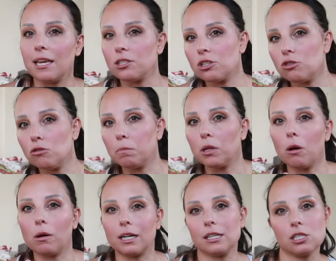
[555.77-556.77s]
into Duplo
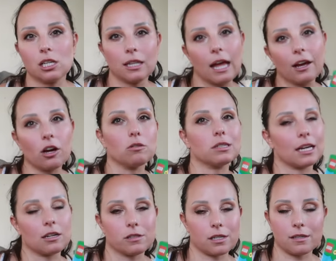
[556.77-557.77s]
or into Legos,
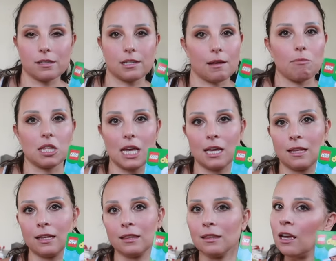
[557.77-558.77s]
Legos does the same thing,
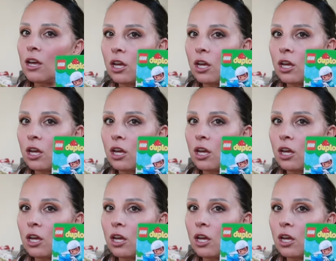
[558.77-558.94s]
then